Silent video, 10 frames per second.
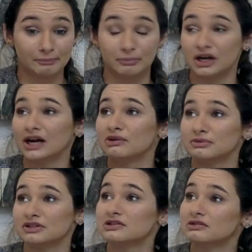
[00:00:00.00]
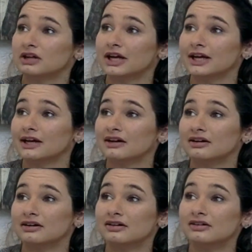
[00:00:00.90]
But I'm also like,
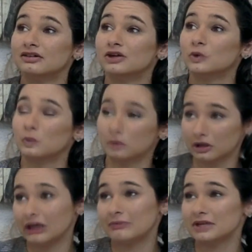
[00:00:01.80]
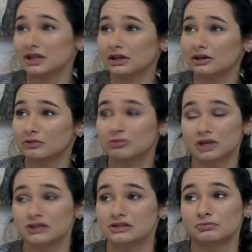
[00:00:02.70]
will I be there?
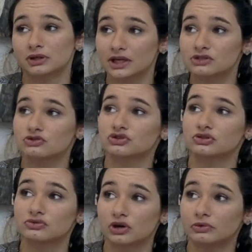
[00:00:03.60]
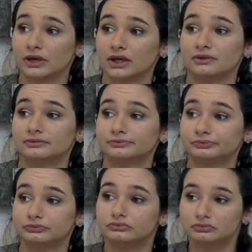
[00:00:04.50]
Because planes are still going,
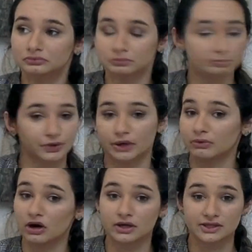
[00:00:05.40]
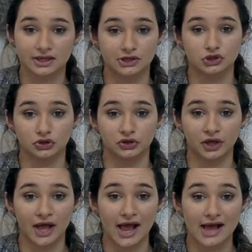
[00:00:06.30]
but I'm not essential,
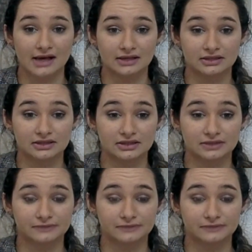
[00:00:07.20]
and